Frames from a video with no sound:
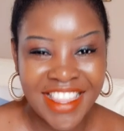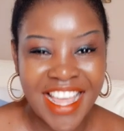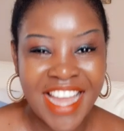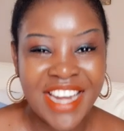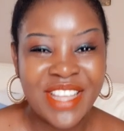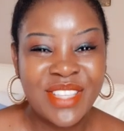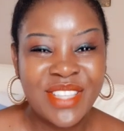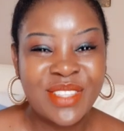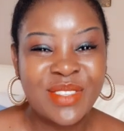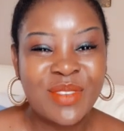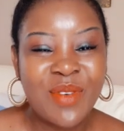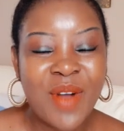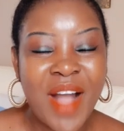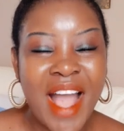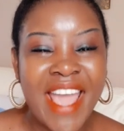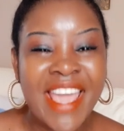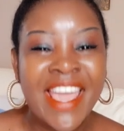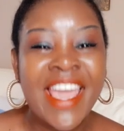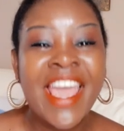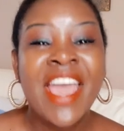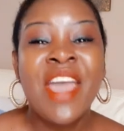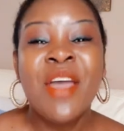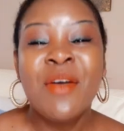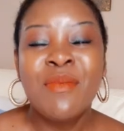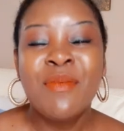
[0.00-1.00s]
that is
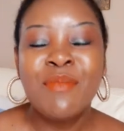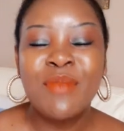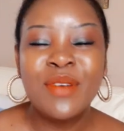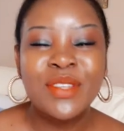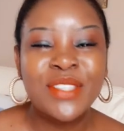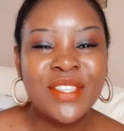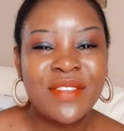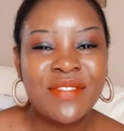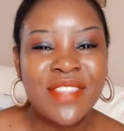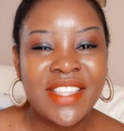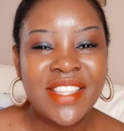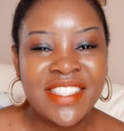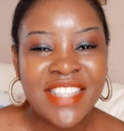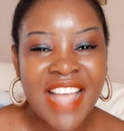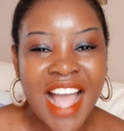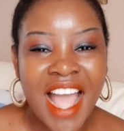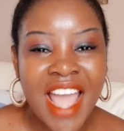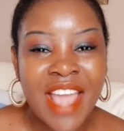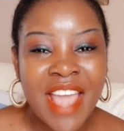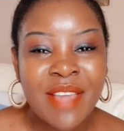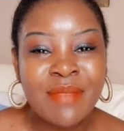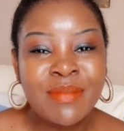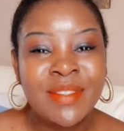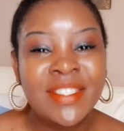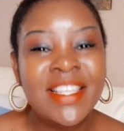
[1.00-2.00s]
why most of the
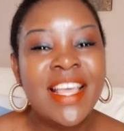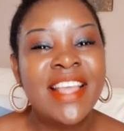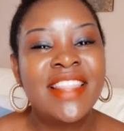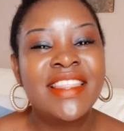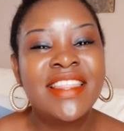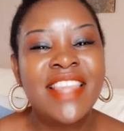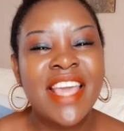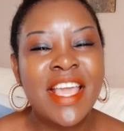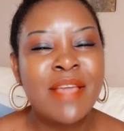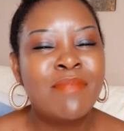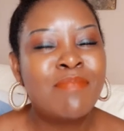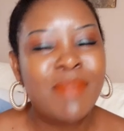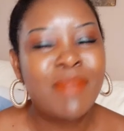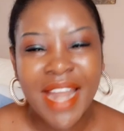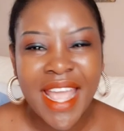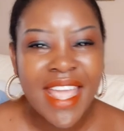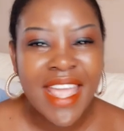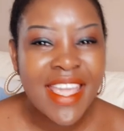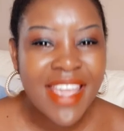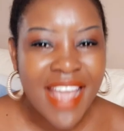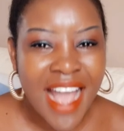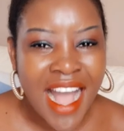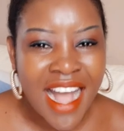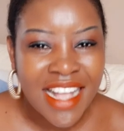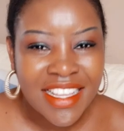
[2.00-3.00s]
times they
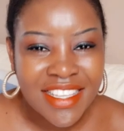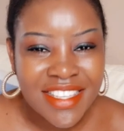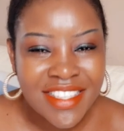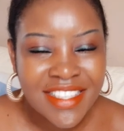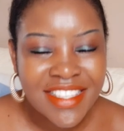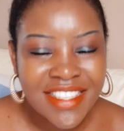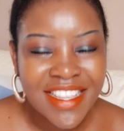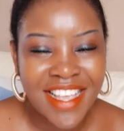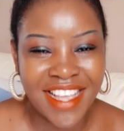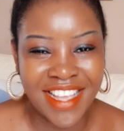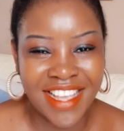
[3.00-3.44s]
play us.